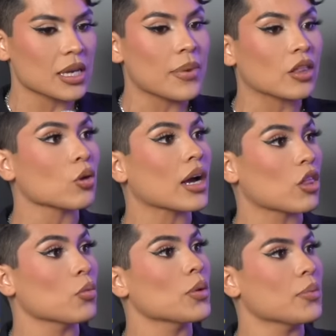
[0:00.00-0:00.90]
Y me ha
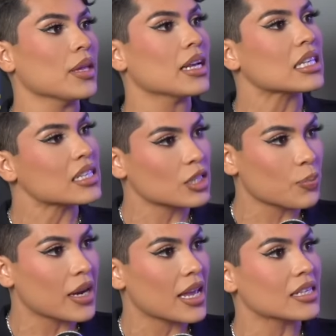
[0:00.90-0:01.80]
tocado vivir esas
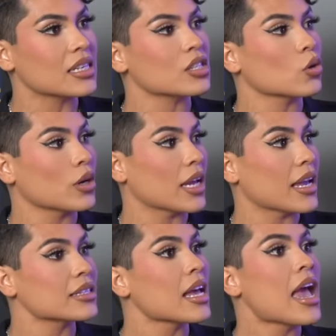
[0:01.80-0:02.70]
experiencias con
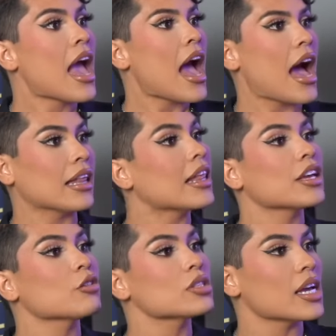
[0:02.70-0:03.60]
ellas. And
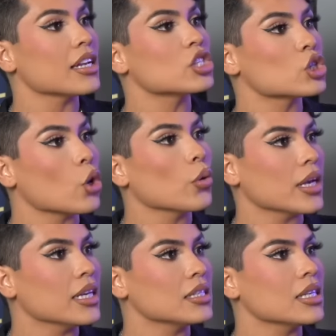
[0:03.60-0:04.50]
like you said, it's so
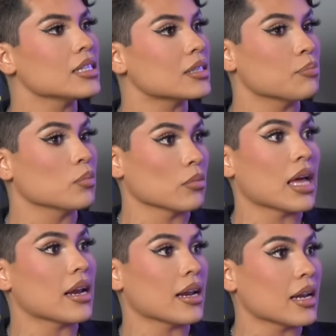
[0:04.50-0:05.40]
easy
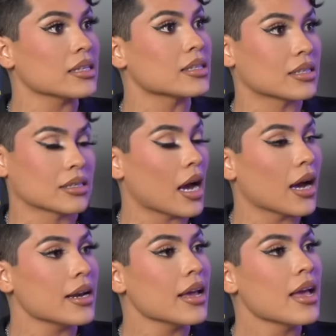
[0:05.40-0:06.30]
than it is
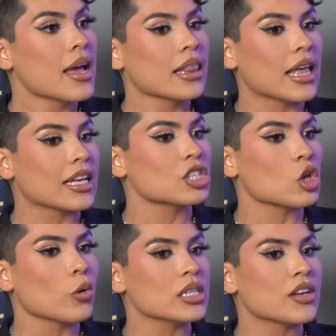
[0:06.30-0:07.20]
done. Like, it's
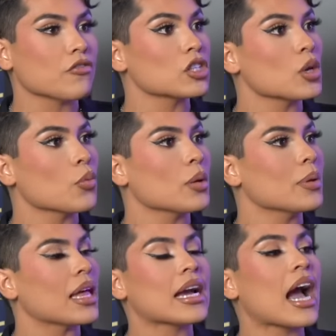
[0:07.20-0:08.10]
so easy for someone to
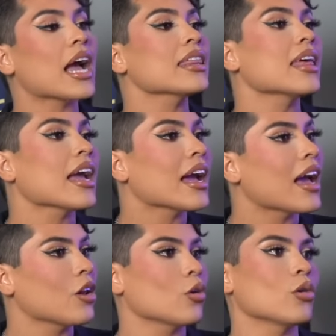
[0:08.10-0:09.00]
be like, ay,
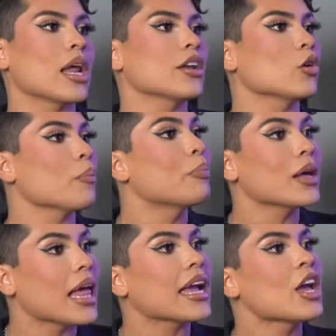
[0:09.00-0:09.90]
déjalo. Like, no.
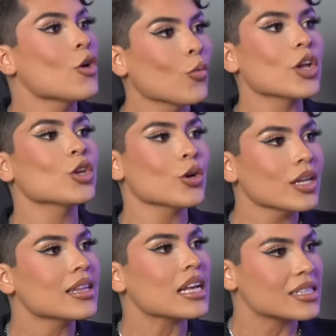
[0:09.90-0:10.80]
But like, when you're
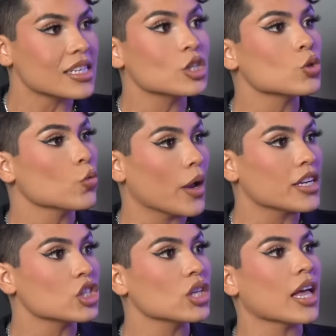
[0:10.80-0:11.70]
in that
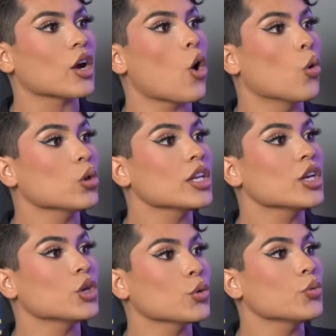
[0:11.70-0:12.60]
situation, like, only
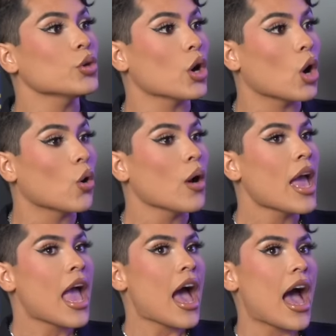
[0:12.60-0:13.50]
you know.
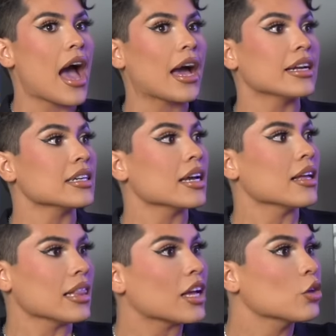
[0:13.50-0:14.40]
And
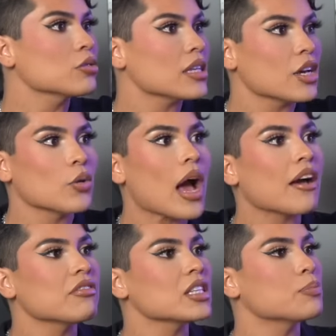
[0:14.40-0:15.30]
like you said, you
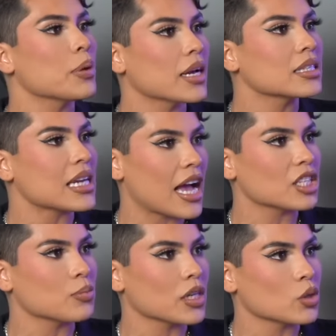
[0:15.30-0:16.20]
have this big
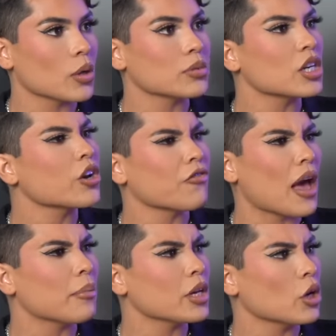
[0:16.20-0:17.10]
attachment to him. Did your
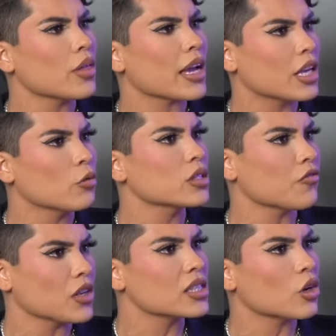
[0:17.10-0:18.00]
family know that he
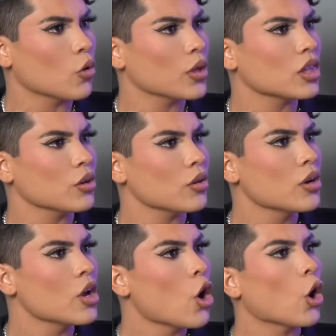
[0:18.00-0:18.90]
was physical with
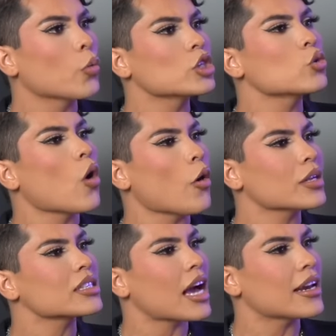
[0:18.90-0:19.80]
you? Or would you
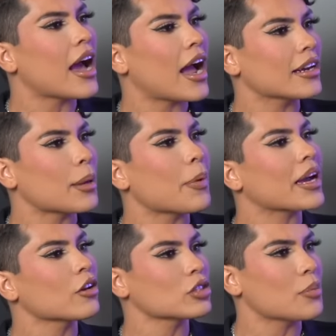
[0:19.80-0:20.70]
always kind of hide that
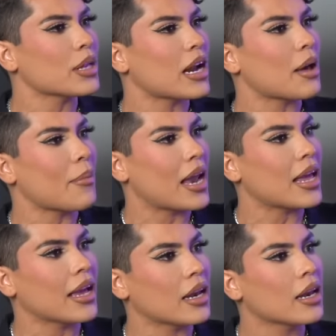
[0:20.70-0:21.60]
para que no se mirara
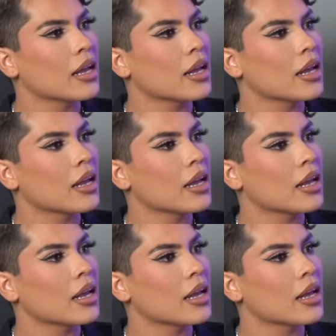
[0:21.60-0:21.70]
mal él?